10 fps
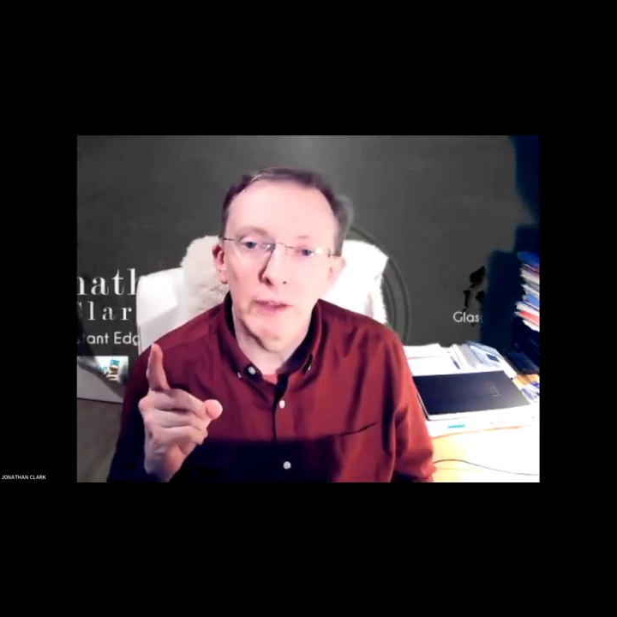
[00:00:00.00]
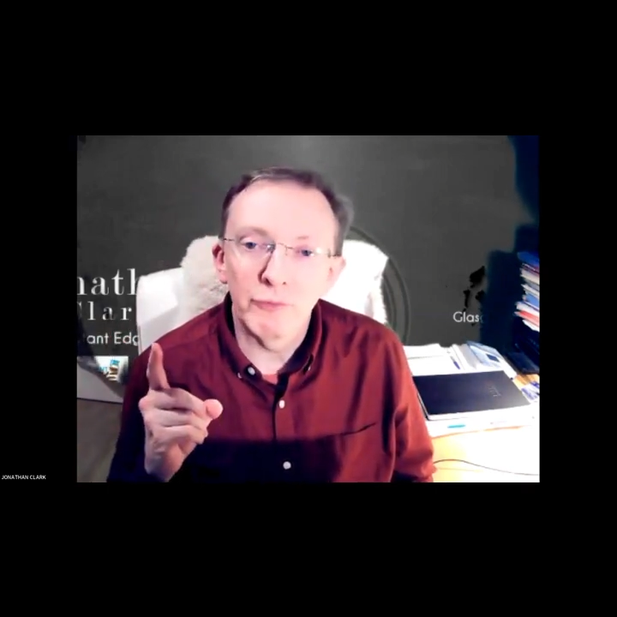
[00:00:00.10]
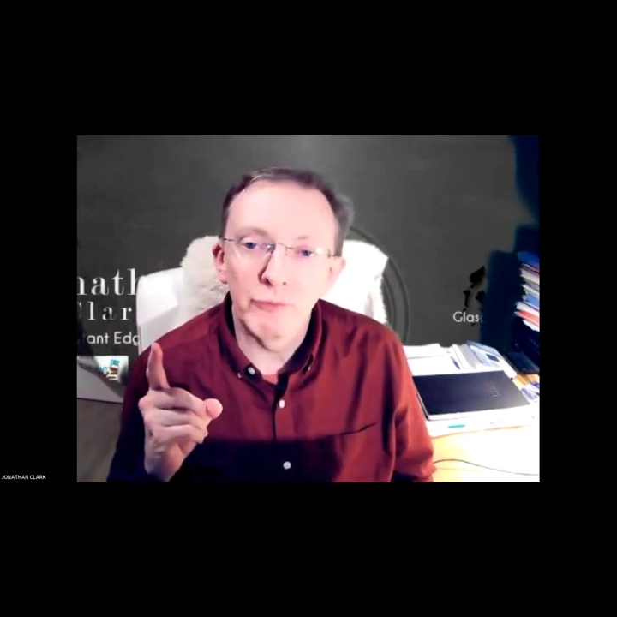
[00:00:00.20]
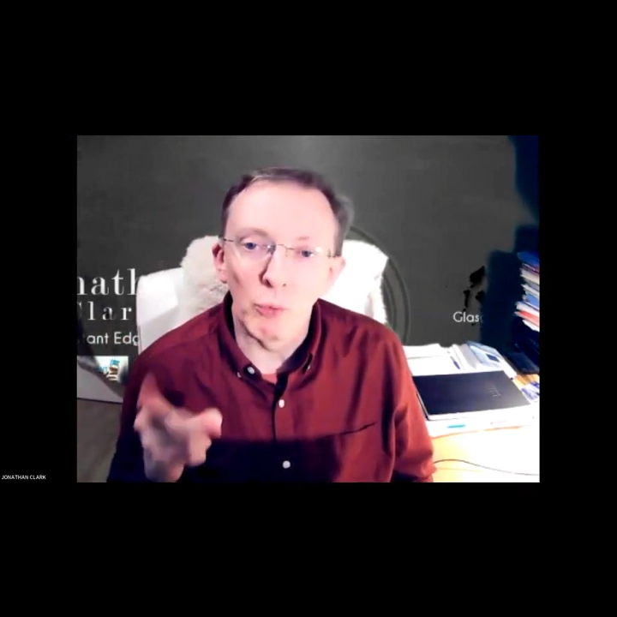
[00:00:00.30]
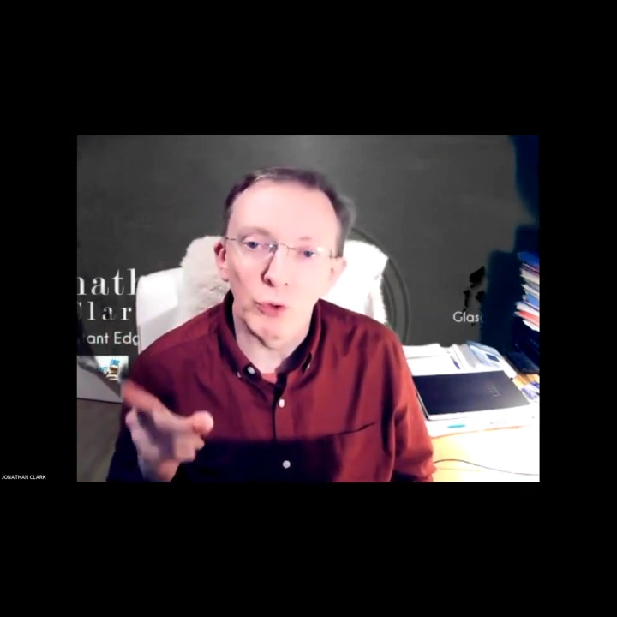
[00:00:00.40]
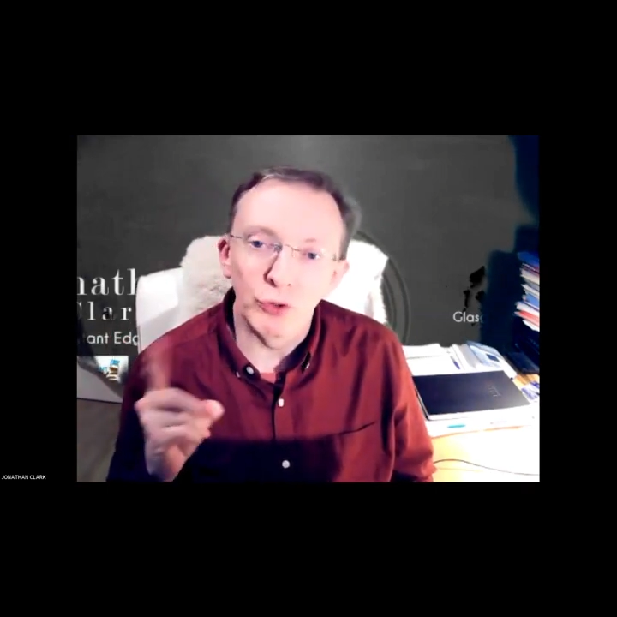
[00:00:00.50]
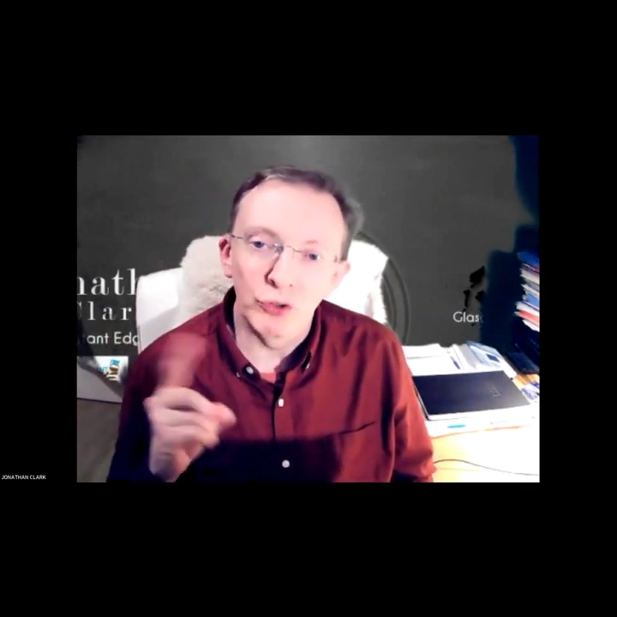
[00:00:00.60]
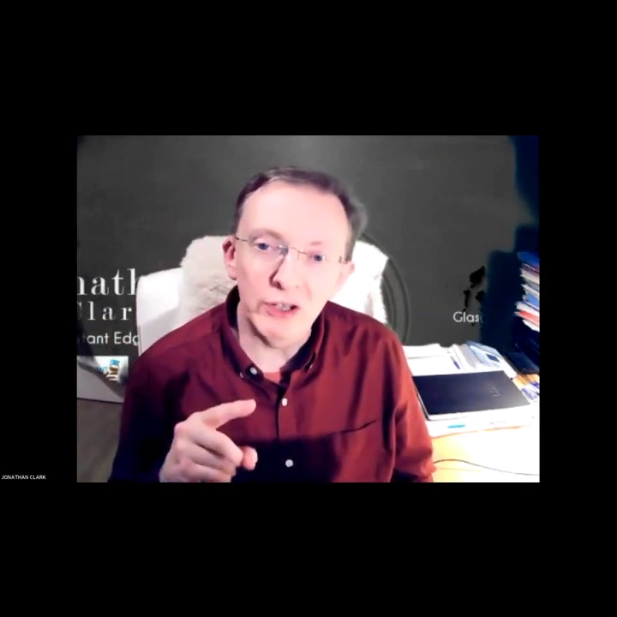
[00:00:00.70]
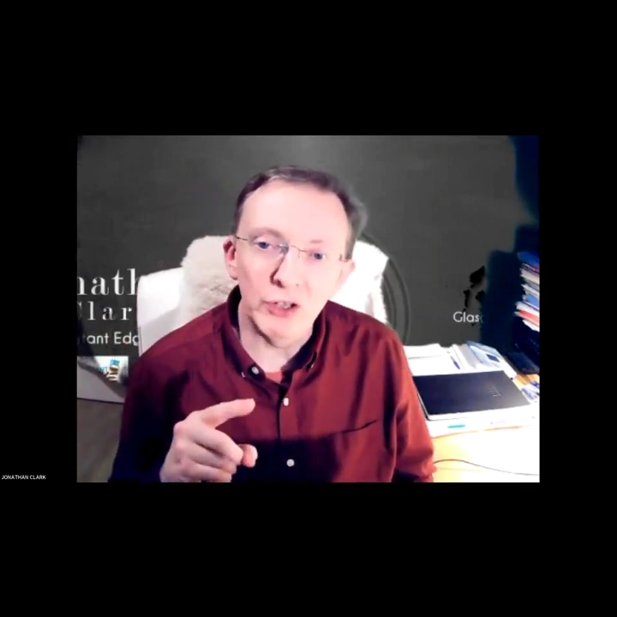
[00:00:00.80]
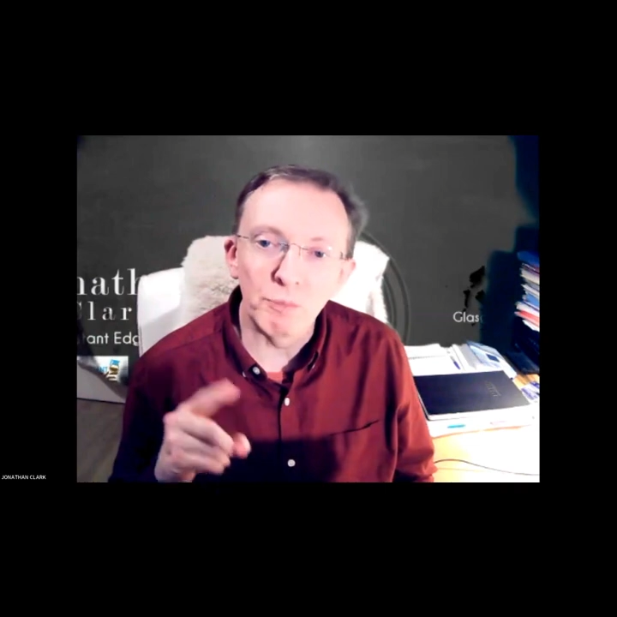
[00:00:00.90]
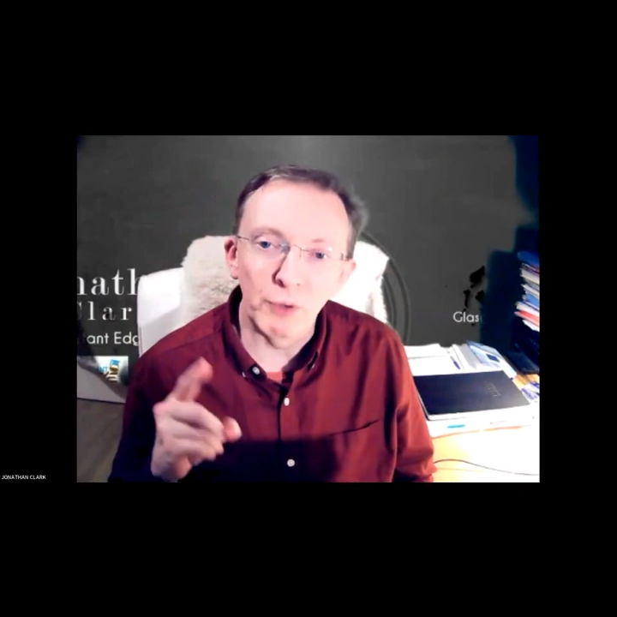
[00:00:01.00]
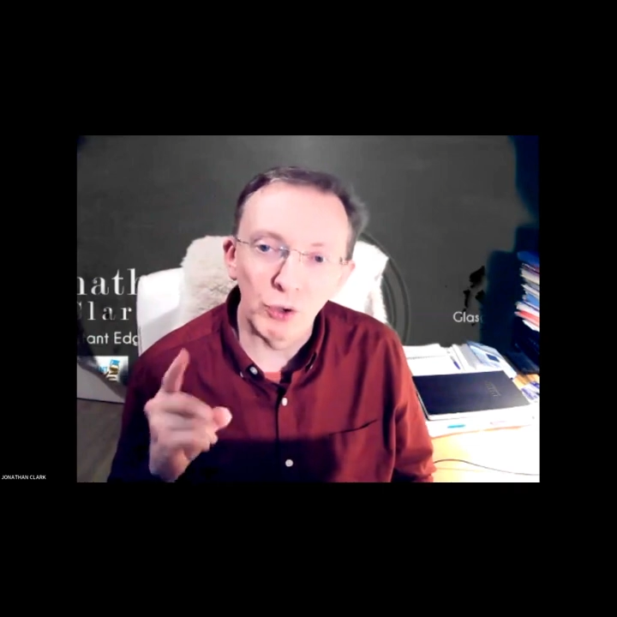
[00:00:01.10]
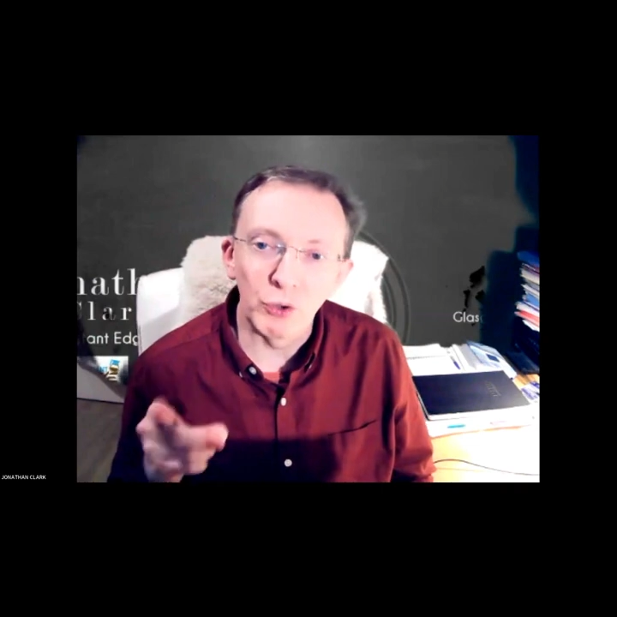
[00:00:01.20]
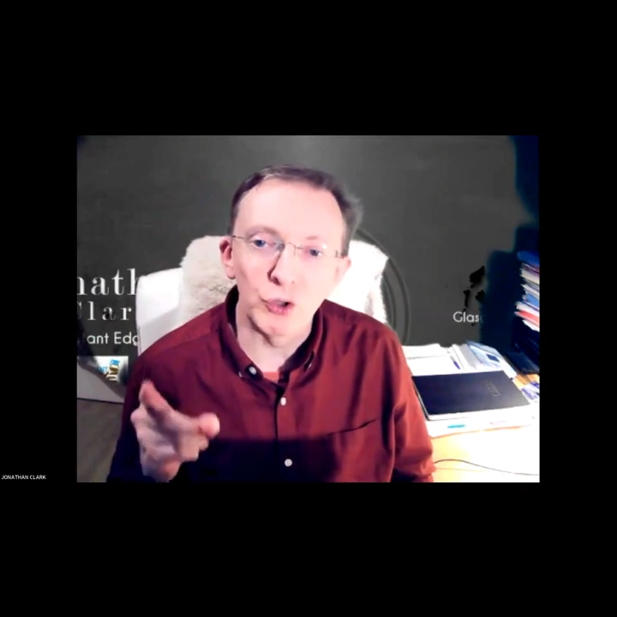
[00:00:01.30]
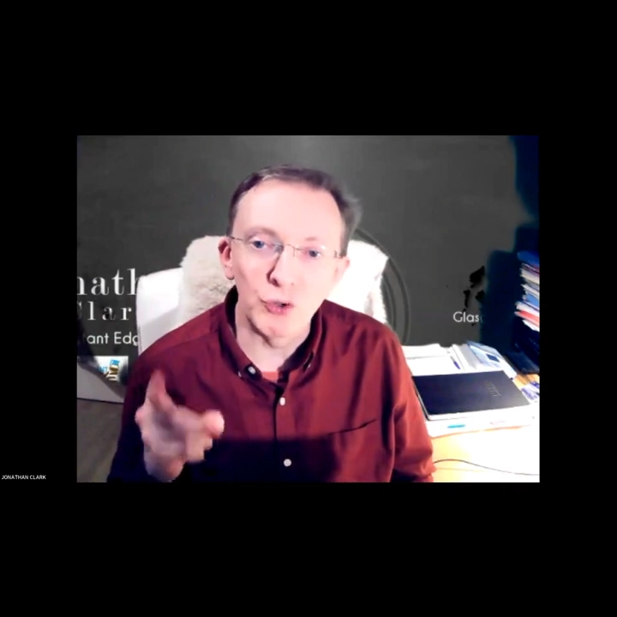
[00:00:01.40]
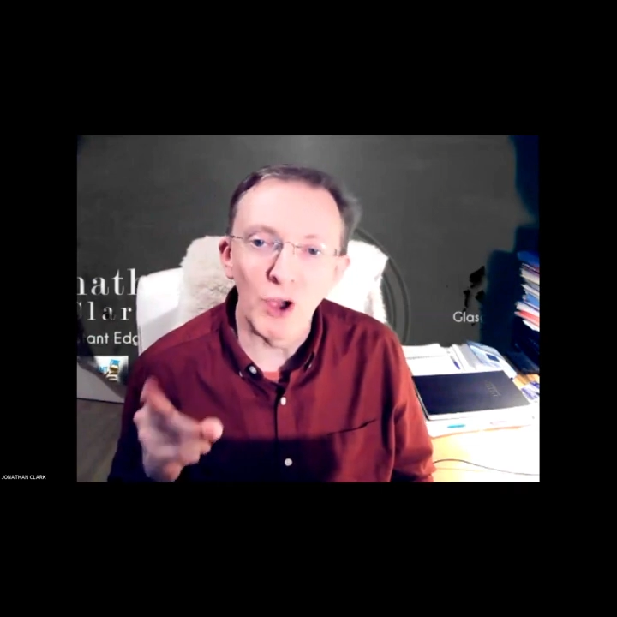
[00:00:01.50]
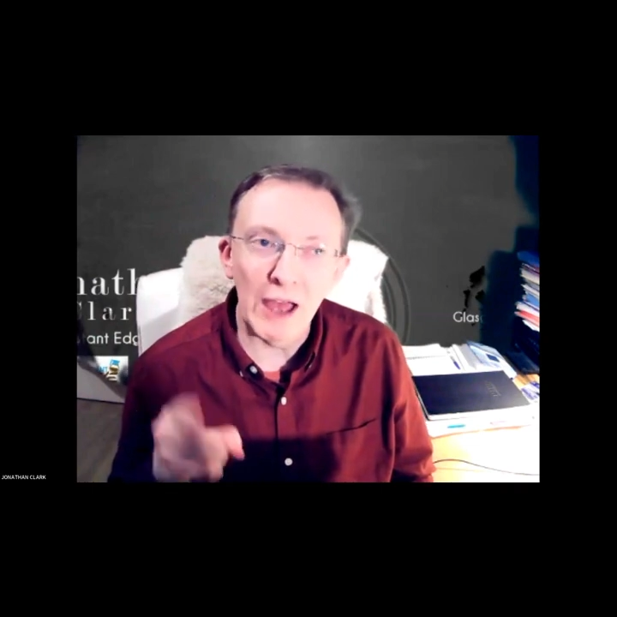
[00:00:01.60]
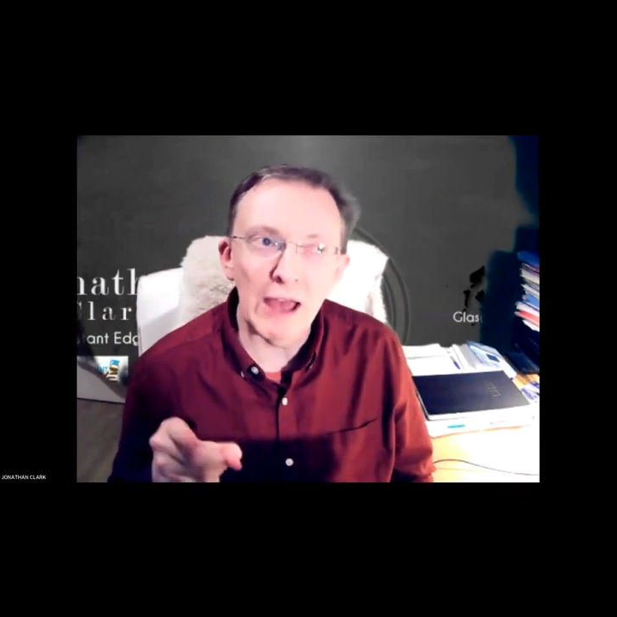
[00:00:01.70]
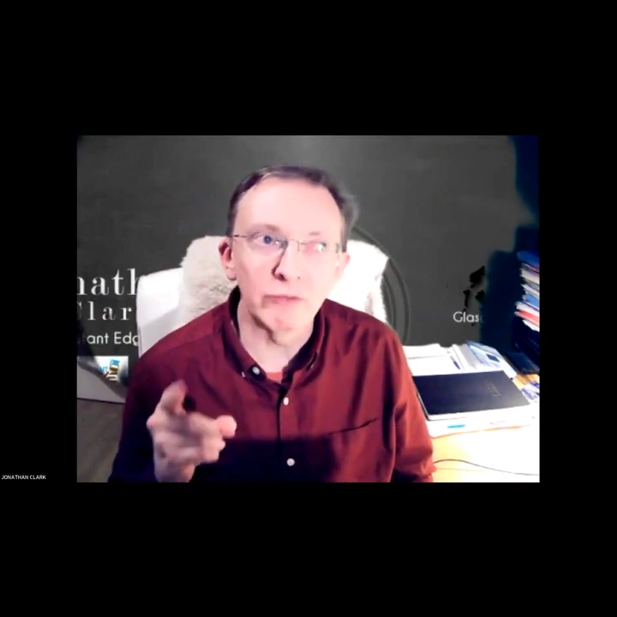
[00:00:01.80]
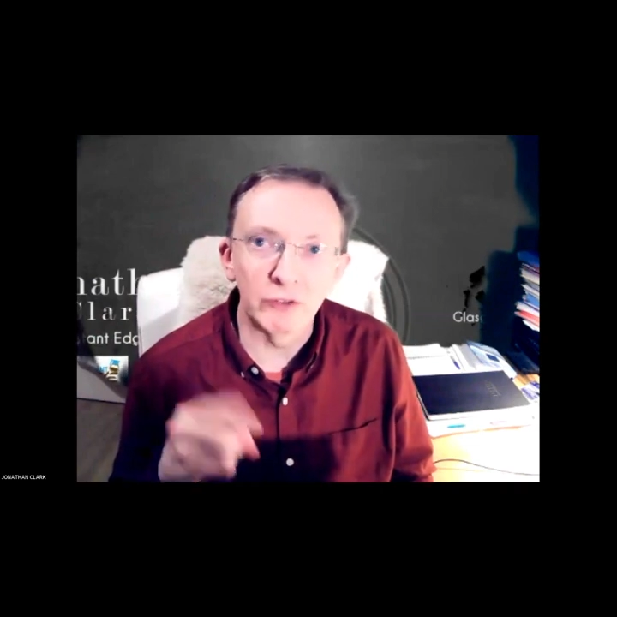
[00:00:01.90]
for what you teach, because you
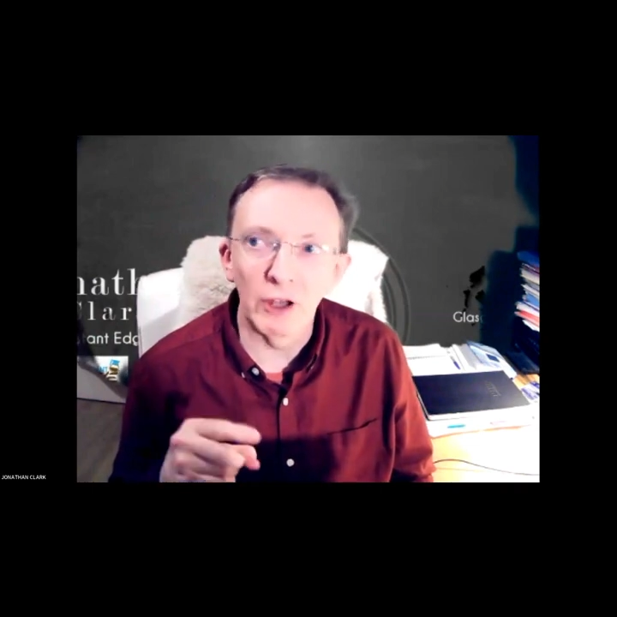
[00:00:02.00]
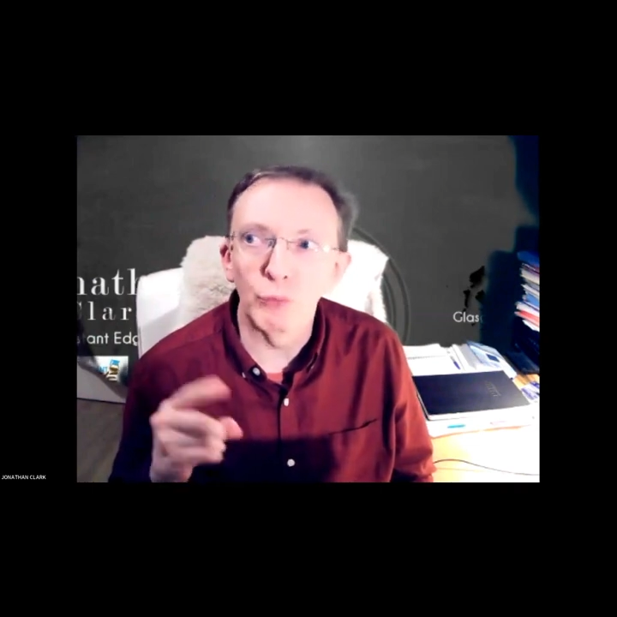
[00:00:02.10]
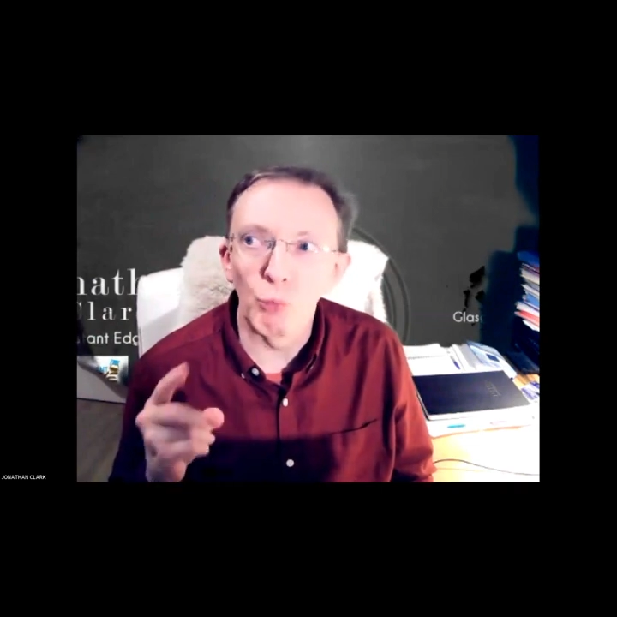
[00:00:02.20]
have done